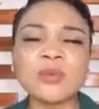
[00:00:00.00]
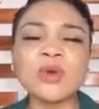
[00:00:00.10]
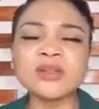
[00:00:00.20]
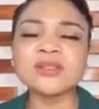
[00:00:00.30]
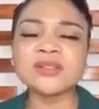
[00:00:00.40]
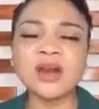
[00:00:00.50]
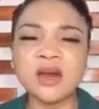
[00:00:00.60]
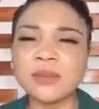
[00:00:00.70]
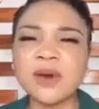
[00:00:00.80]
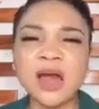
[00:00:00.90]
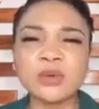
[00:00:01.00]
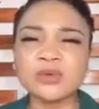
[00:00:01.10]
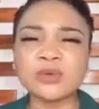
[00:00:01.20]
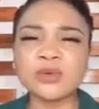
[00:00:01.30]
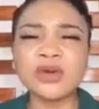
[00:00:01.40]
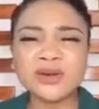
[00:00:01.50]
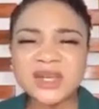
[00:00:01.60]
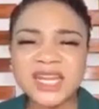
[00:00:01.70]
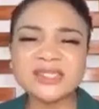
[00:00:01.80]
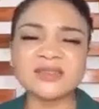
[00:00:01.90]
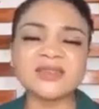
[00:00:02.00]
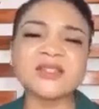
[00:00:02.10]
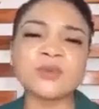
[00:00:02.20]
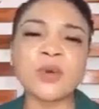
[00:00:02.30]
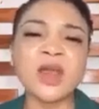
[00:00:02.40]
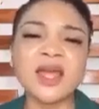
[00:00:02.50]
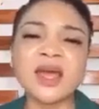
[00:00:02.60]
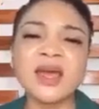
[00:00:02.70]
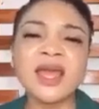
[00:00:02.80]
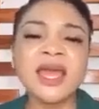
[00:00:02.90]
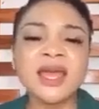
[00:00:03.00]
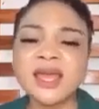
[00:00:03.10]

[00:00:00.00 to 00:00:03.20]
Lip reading: what's up, how you connect to this prayer.